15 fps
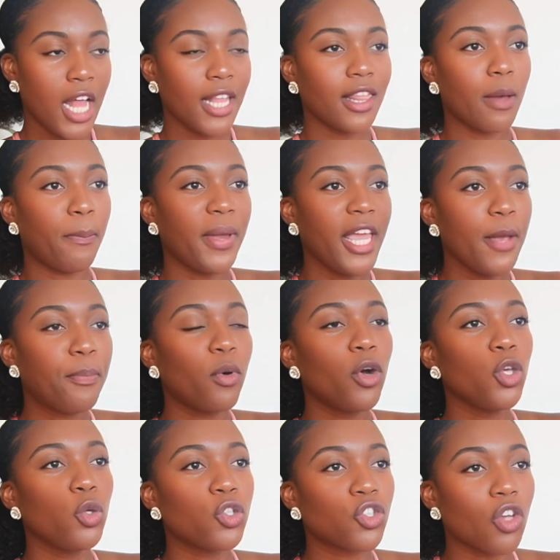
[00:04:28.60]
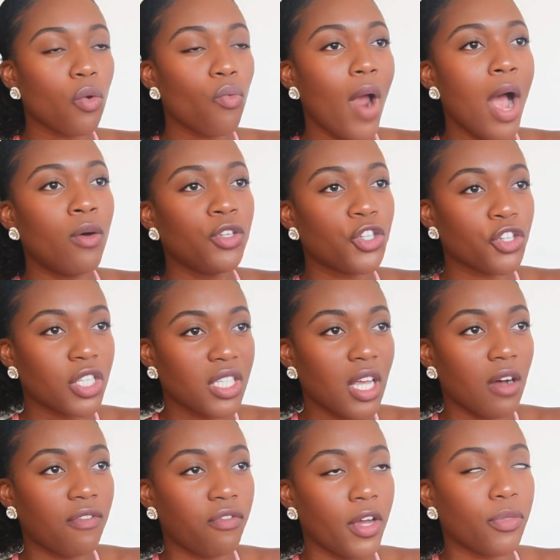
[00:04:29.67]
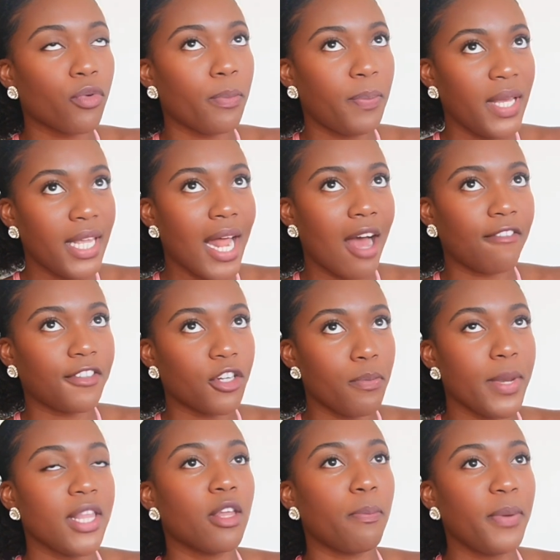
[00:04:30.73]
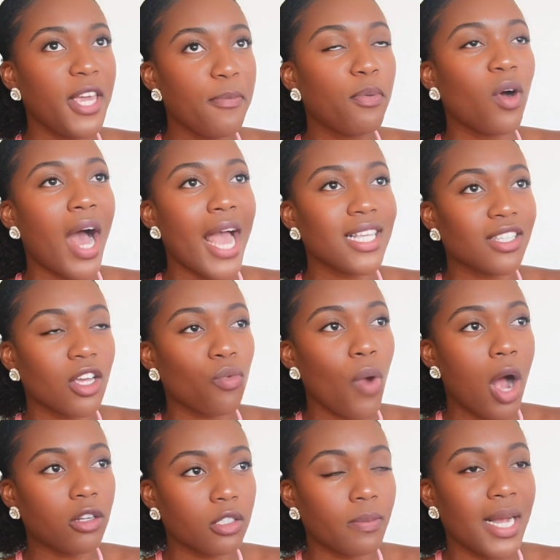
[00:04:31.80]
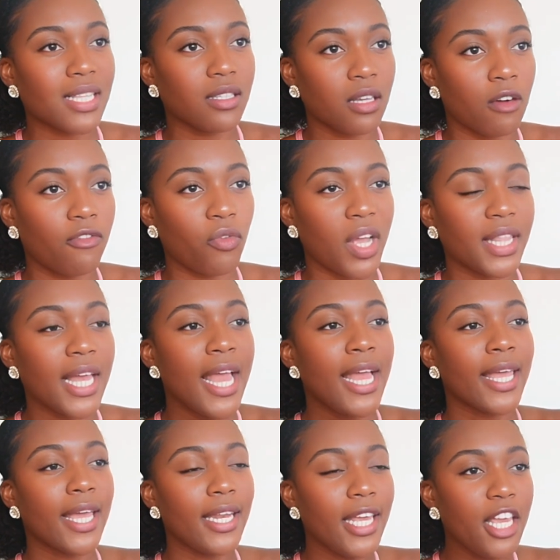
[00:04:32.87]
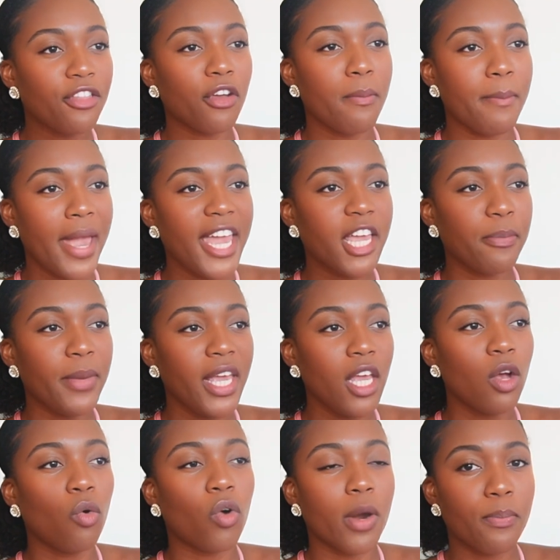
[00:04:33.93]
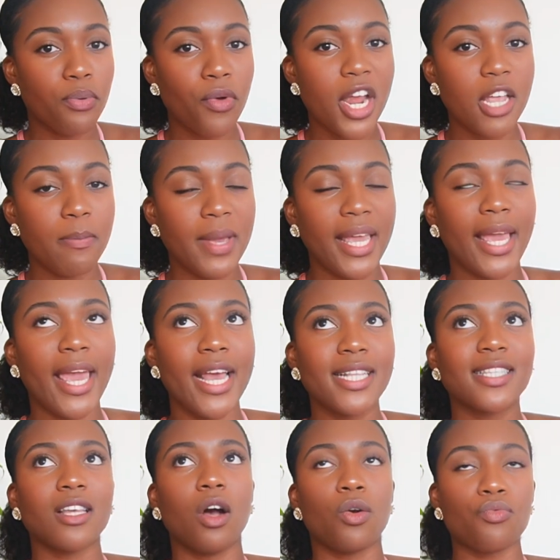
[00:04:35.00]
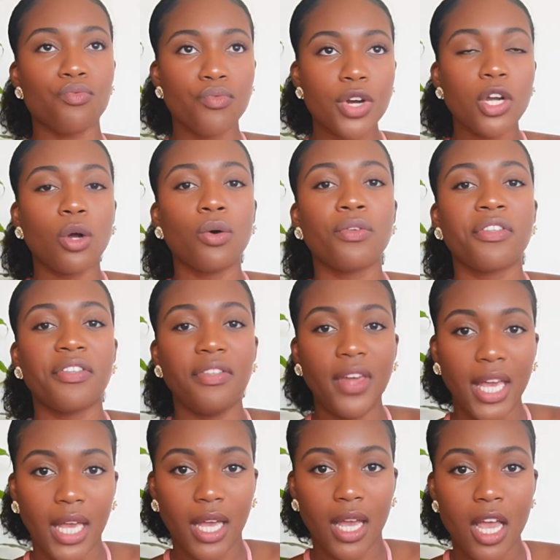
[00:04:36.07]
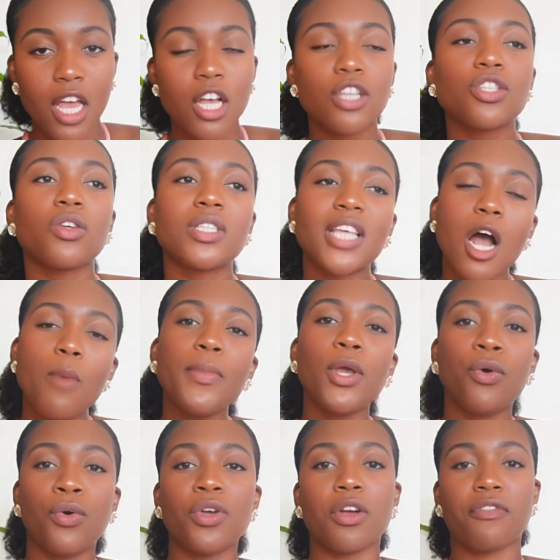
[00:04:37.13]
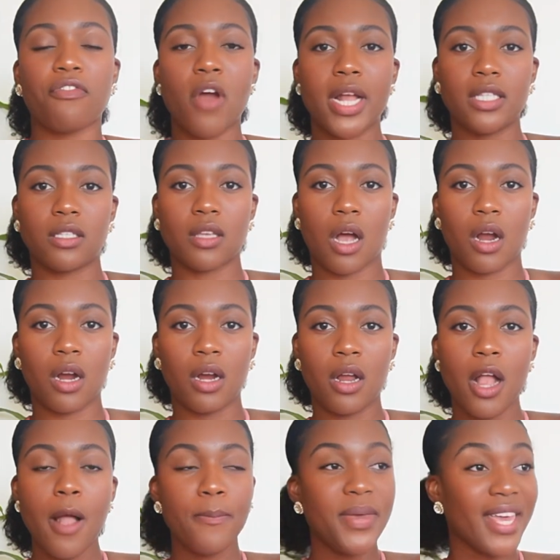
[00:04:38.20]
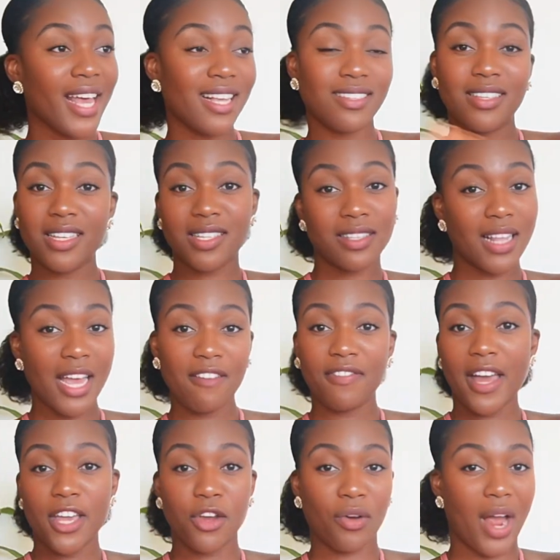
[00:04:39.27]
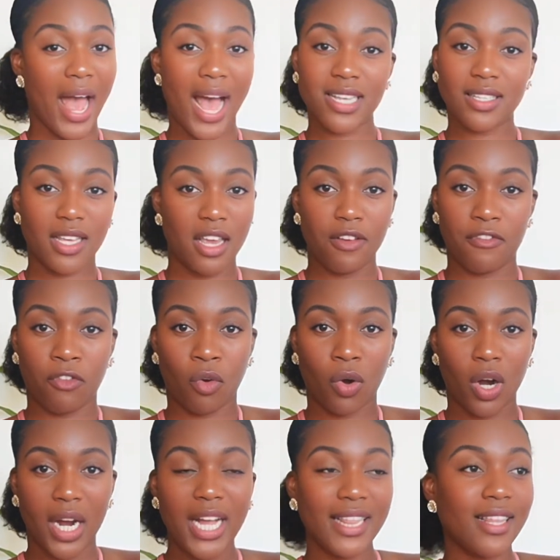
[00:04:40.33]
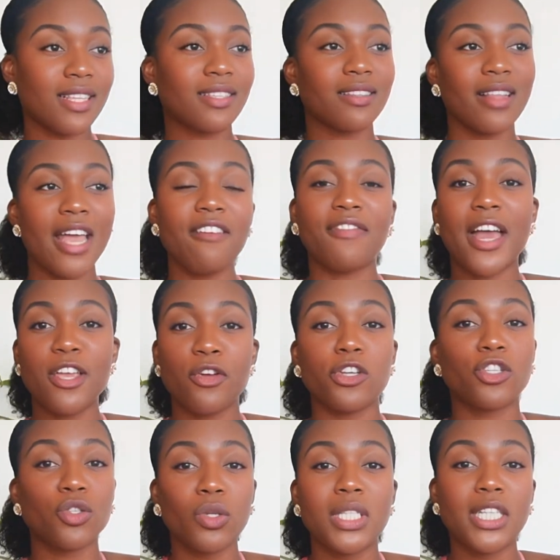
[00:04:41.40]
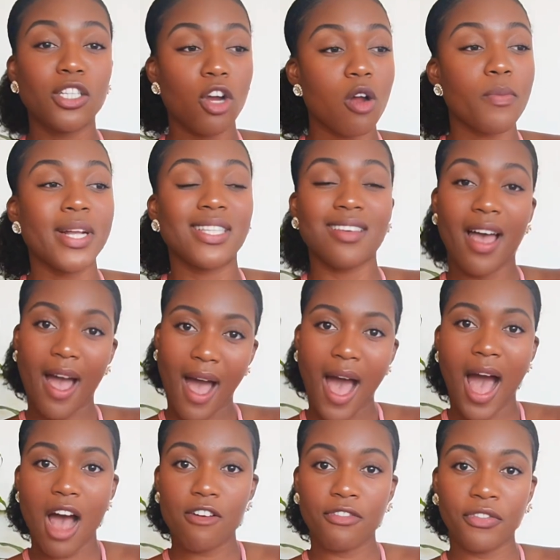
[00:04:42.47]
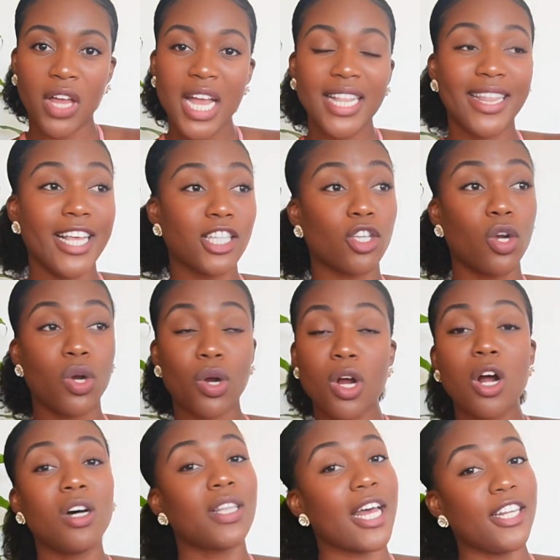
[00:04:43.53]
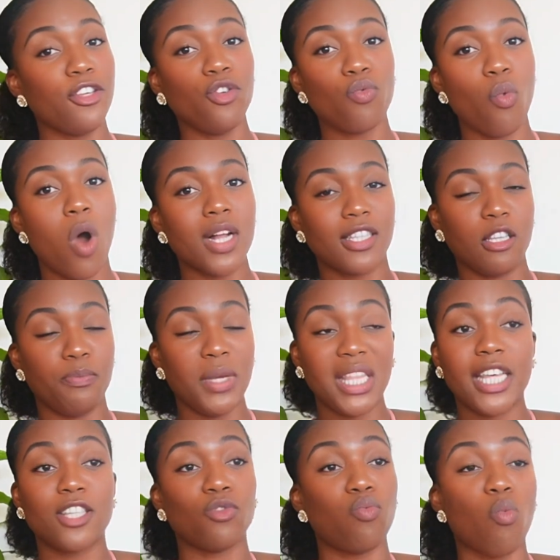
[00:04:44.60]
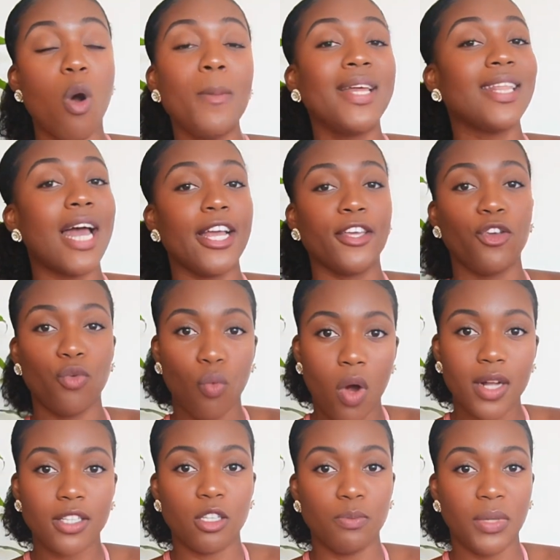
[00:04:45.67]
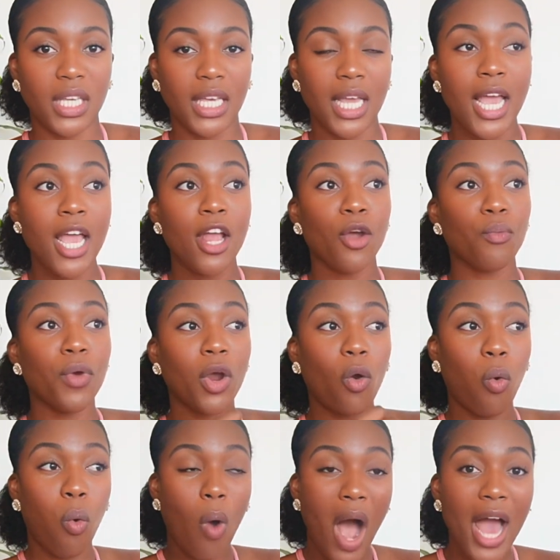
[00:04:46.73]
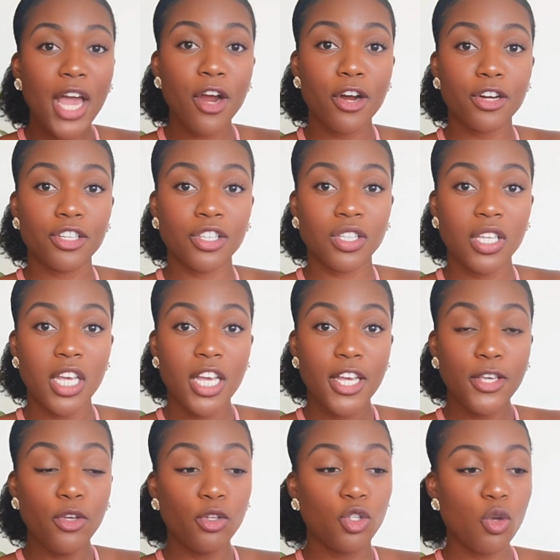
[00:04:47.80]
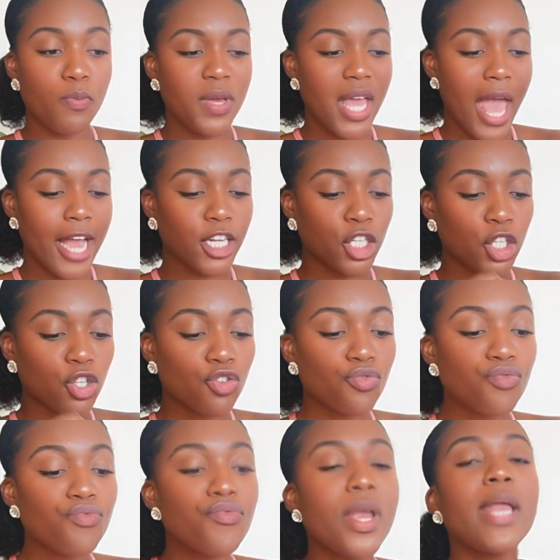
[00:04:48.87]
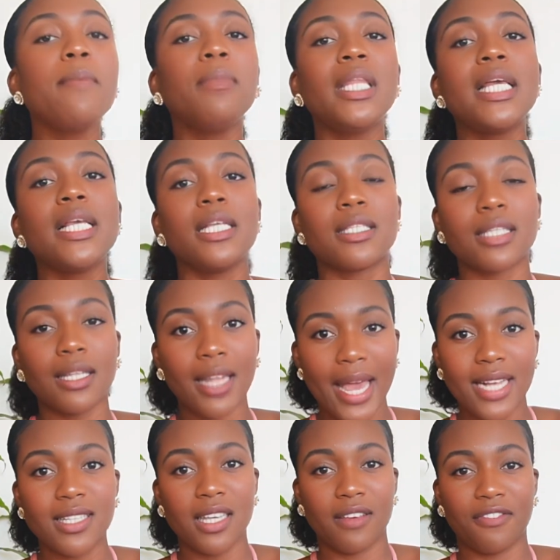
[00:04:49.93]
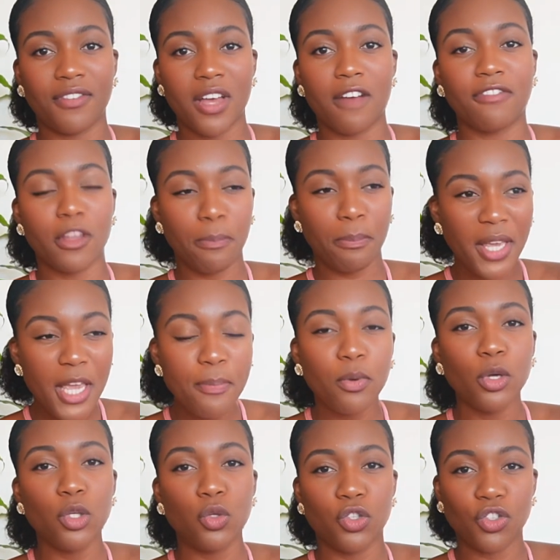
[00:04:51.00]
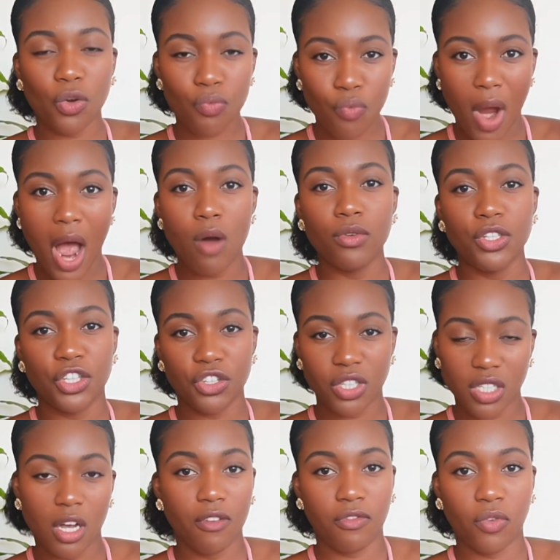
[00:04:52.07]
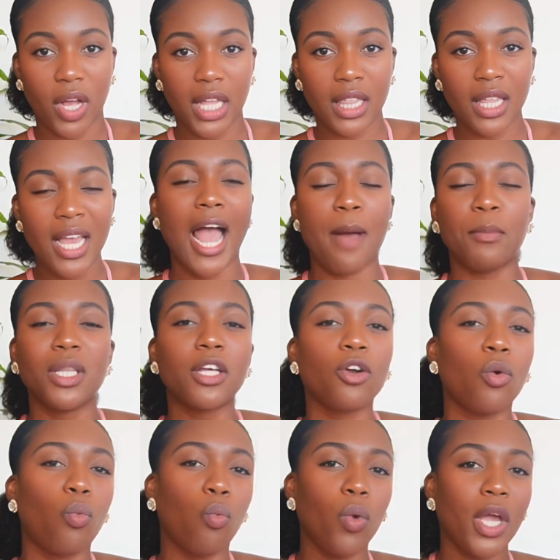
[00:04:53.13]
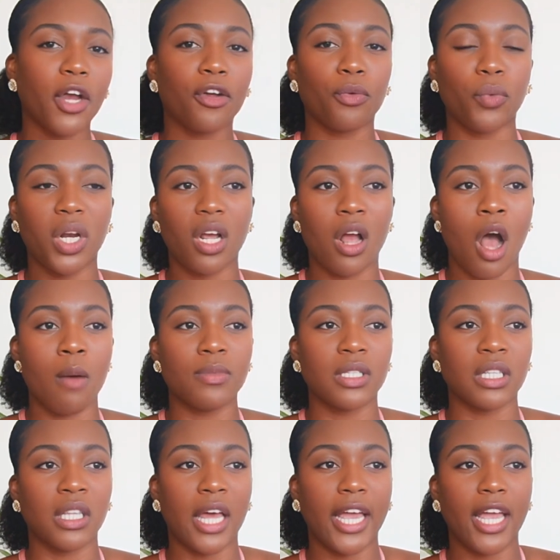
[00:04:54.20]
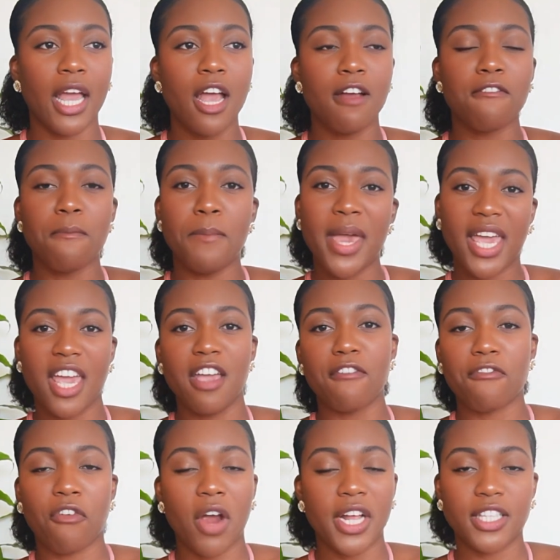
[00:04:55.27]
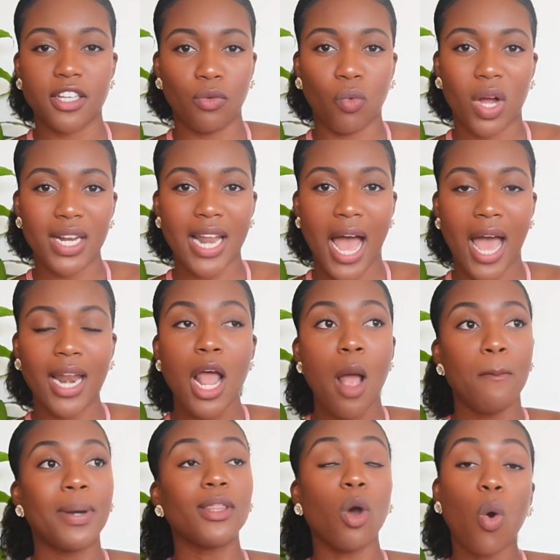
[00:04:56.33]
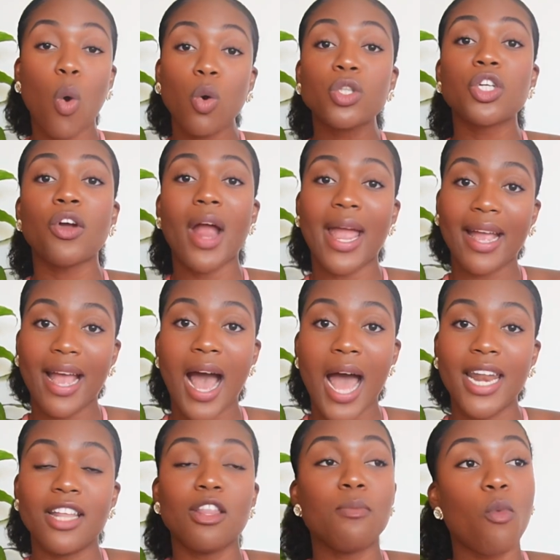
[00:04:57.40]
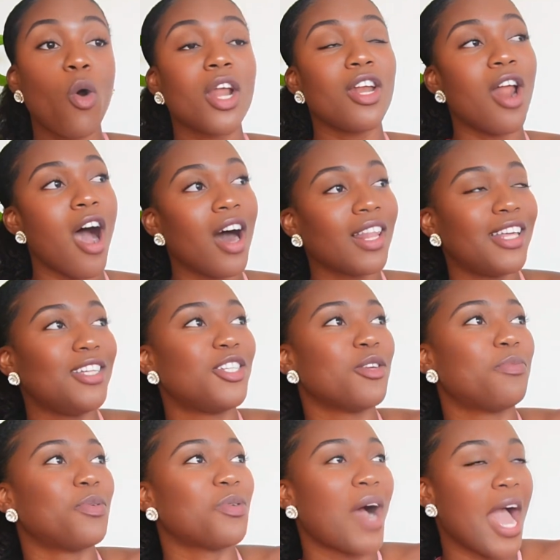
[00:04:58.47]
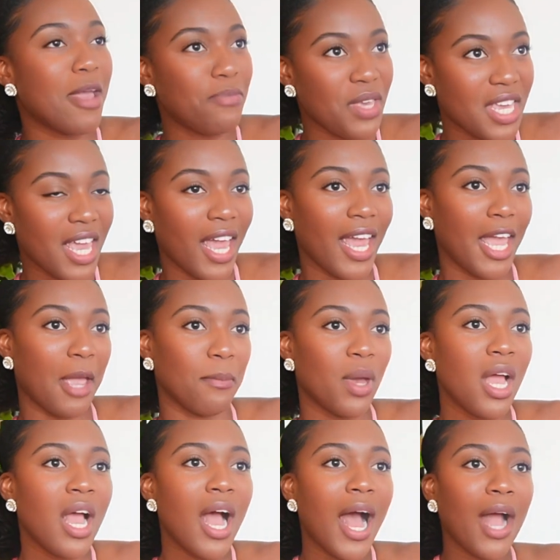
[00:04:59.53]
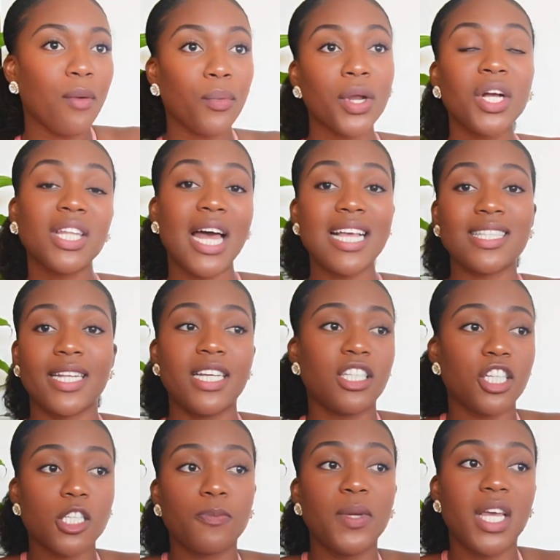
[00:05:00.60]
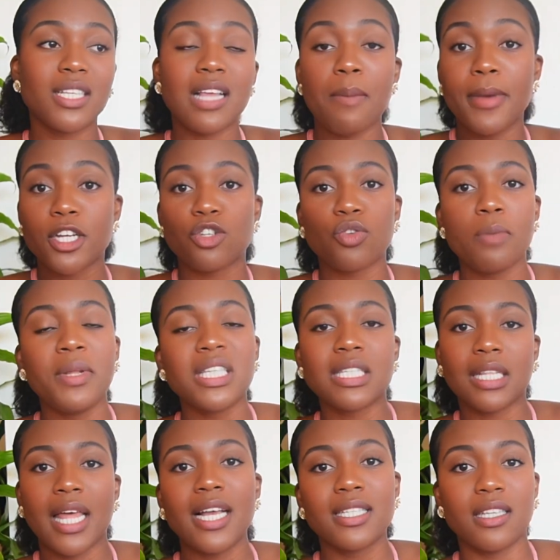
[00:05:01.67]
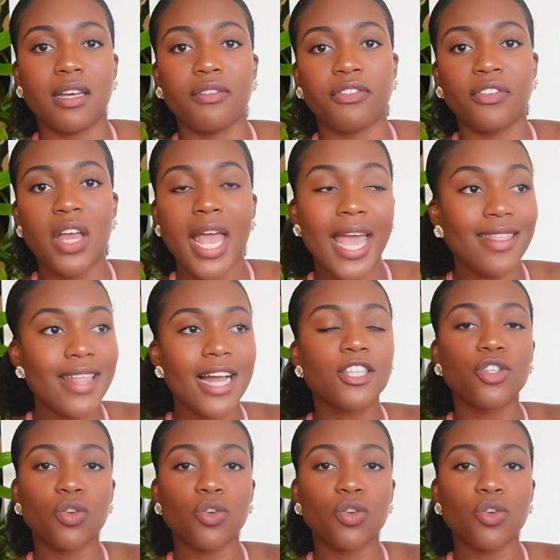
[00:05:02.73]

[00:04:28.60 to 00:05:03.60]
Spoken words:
The people you surround yourself with, repeat after me, the people I surround myself with can either make me or break me. It's a real thing. So tell me who your friends are, because this life that you're asking for, this life that you're so determined to have, this girl that you want to be, this woman that you want to be, requires you to be extremely selective of the people you surround yourself with. I'm a little weird when it comes to like making friends and whatnot, but the older I got and the more knowledgeable I became, I realized that it's just because I'm extremely selective, and that's